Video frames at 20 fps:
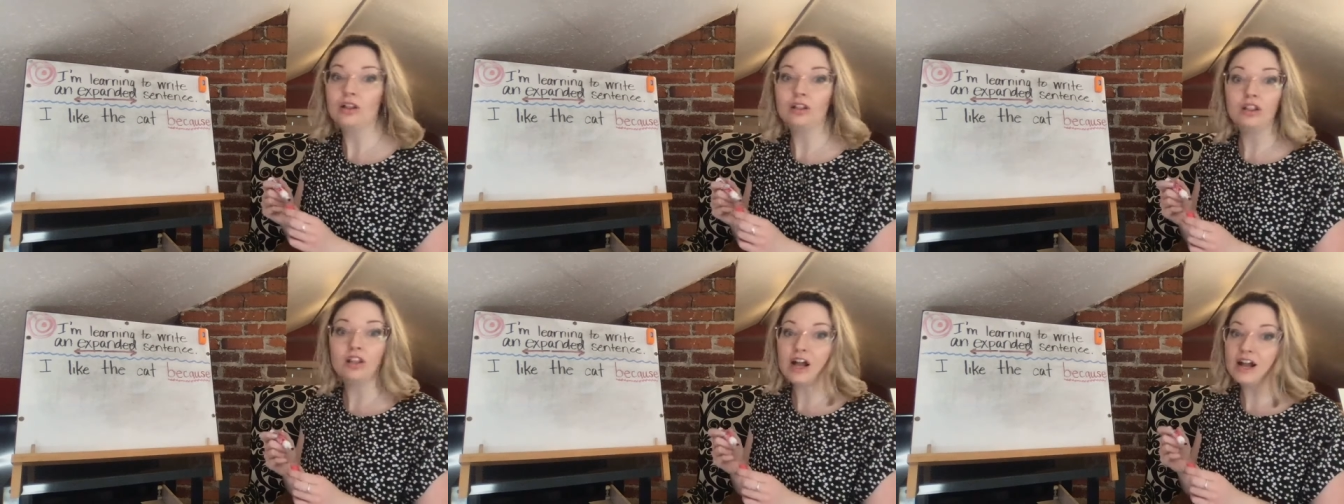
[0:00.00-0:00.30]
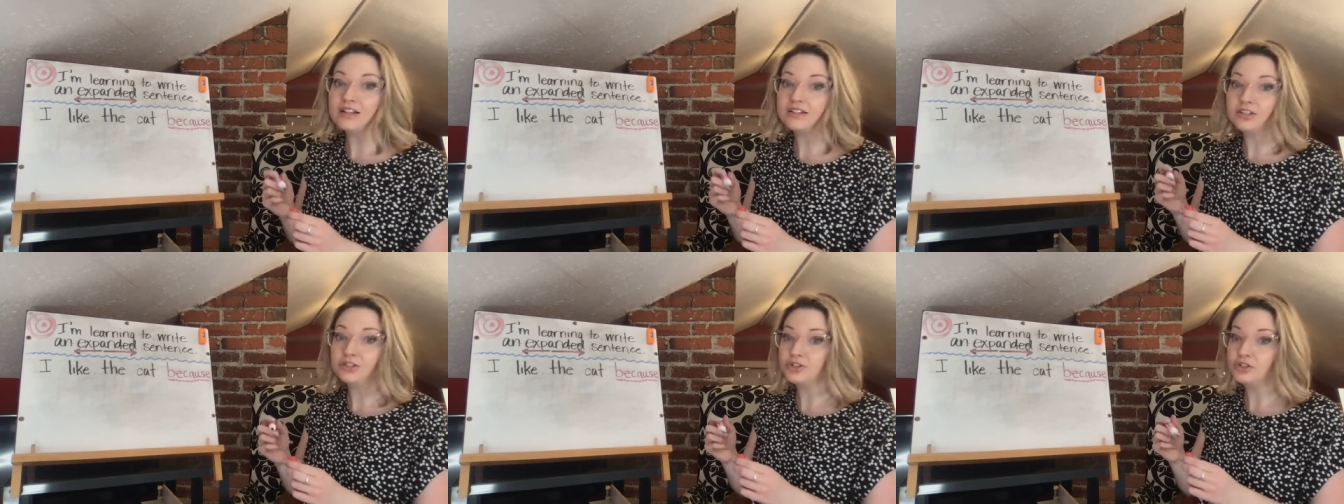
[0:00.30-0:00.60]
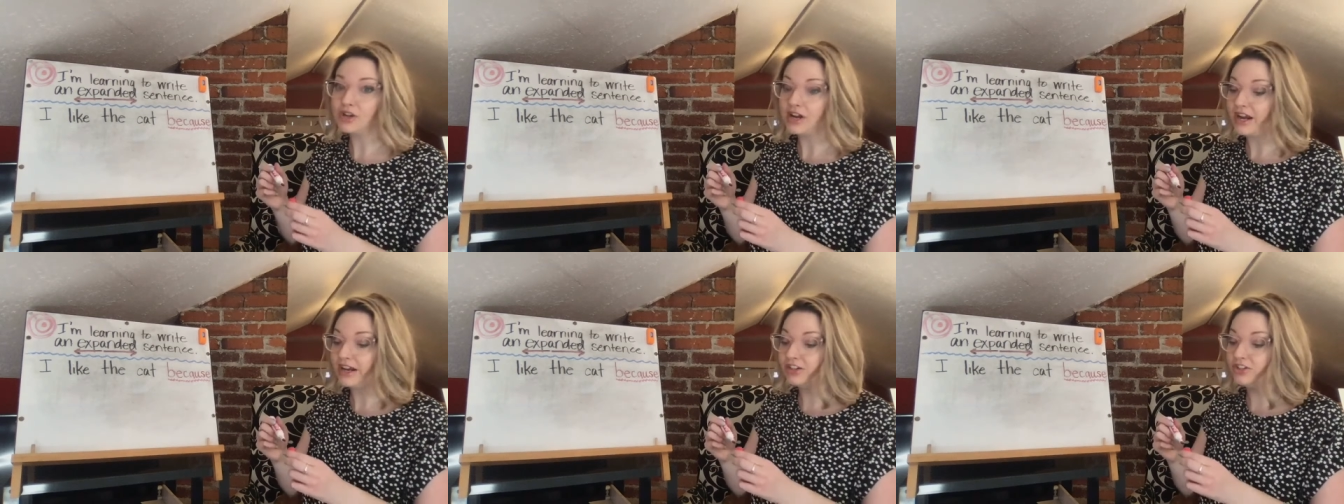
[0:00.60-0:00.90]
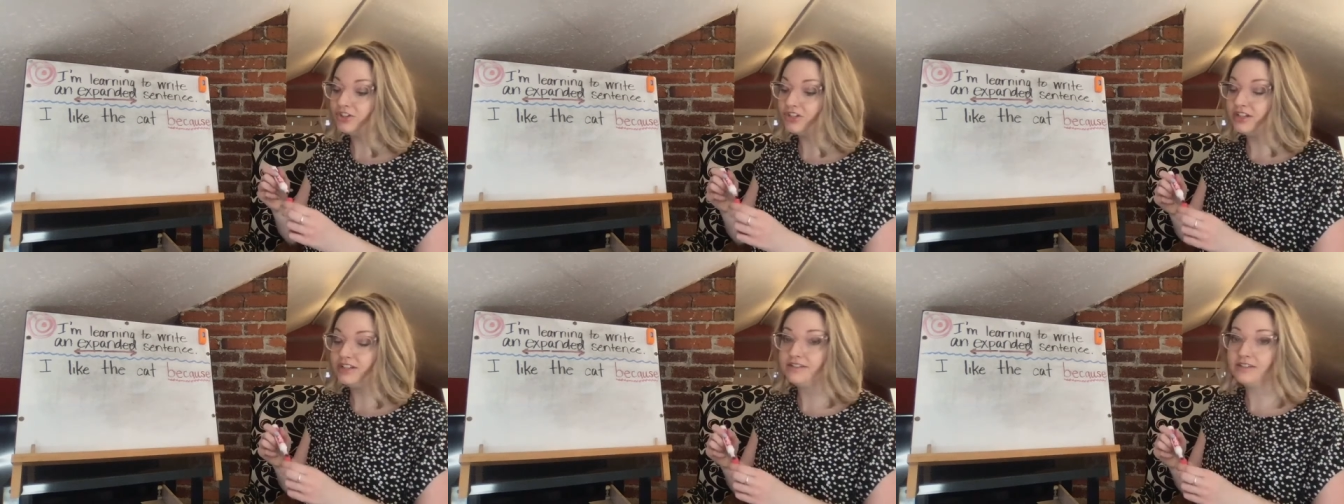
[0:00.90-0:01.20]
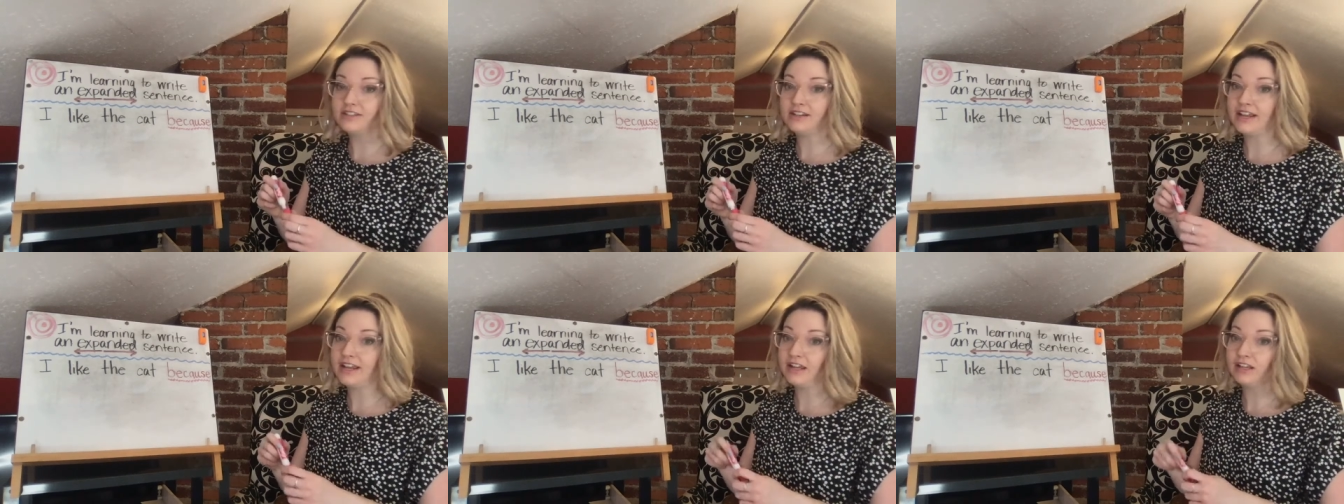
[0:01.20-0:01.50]
lots of
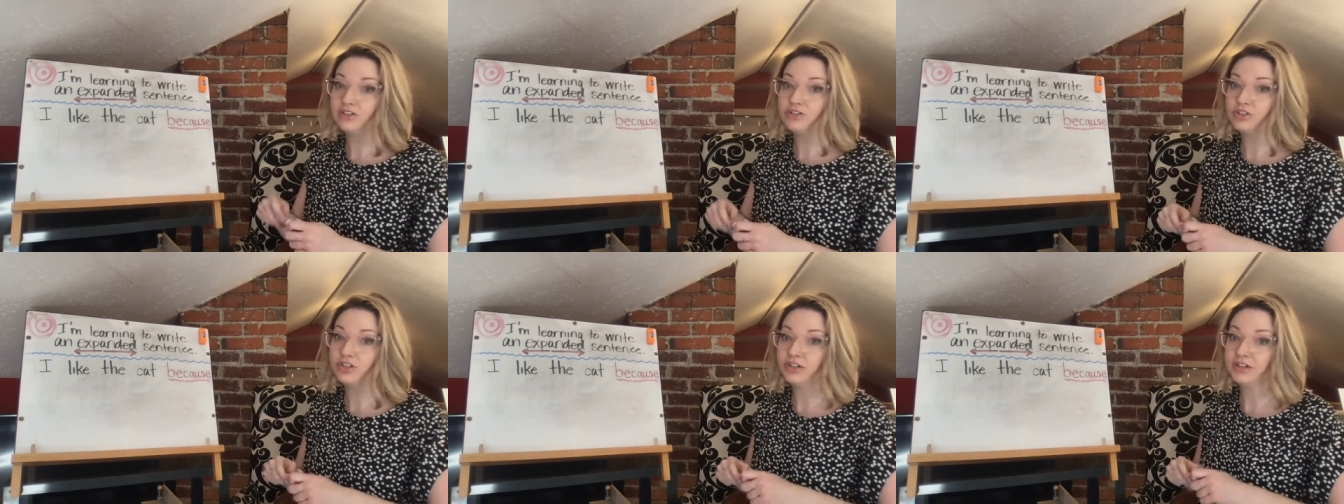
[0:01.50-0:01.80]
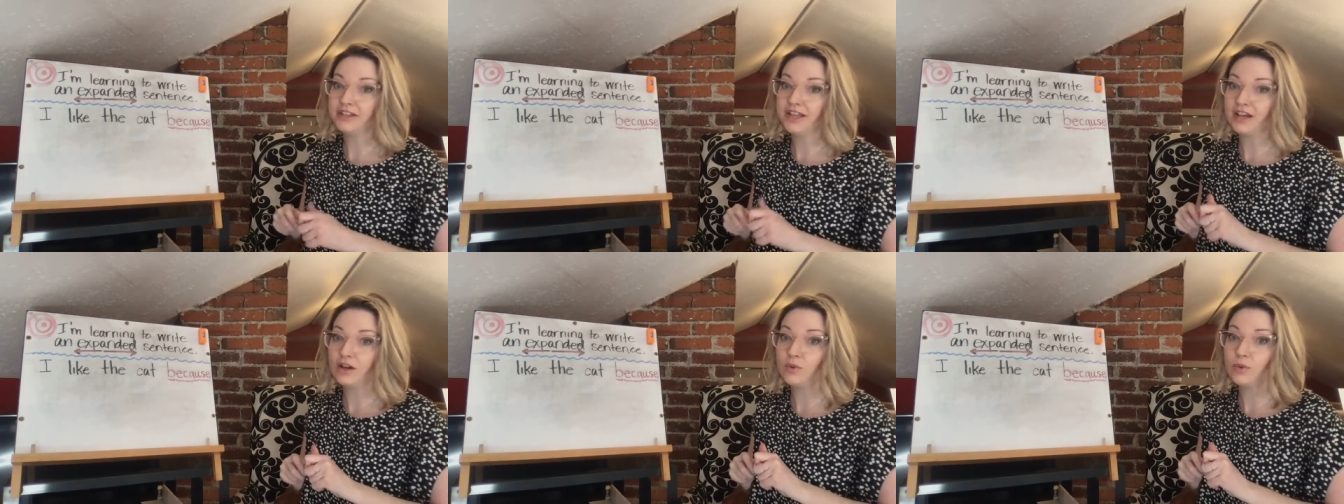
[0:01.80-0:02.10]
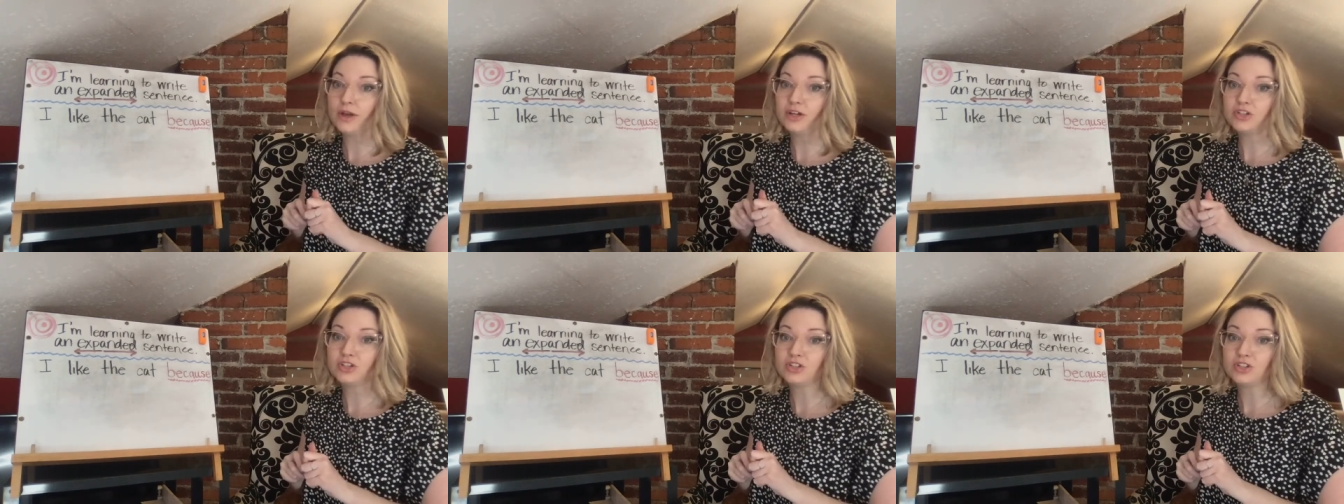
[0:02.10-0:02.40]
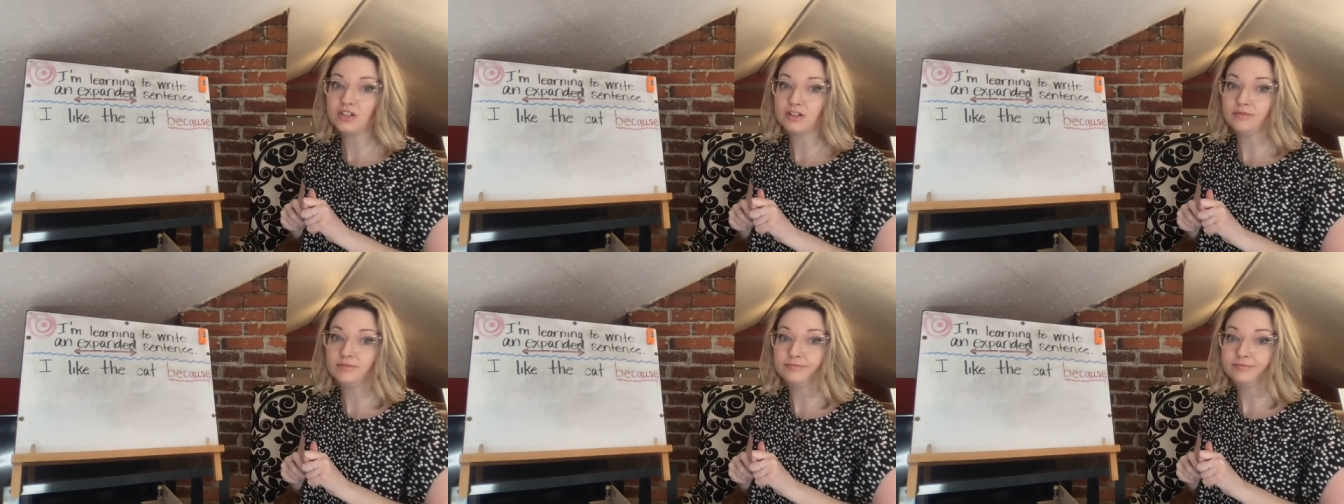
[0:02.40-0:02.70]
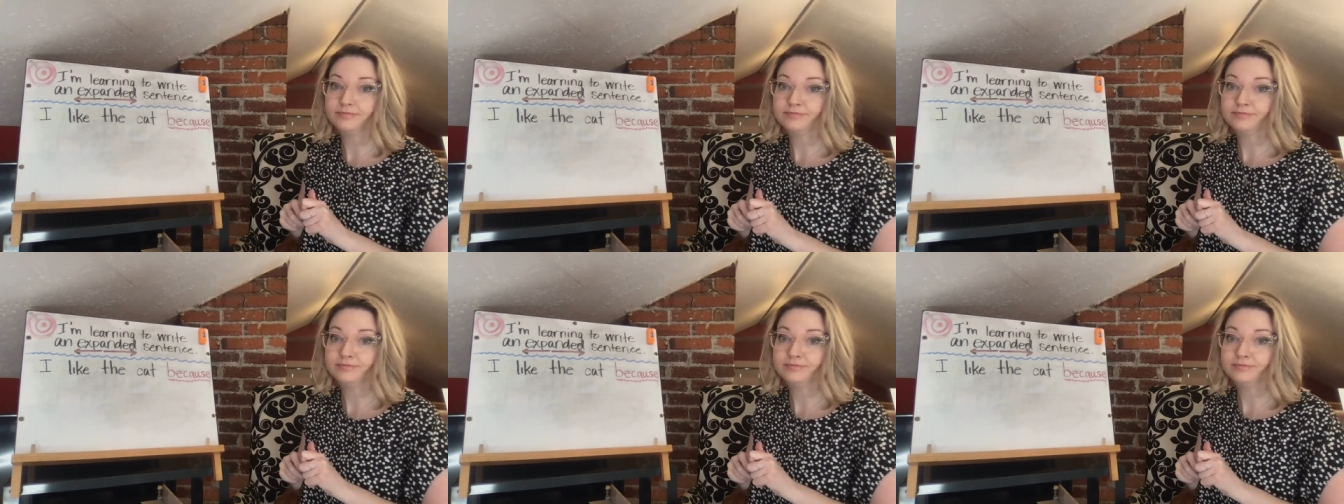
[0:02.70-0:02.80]
directions in answering that question.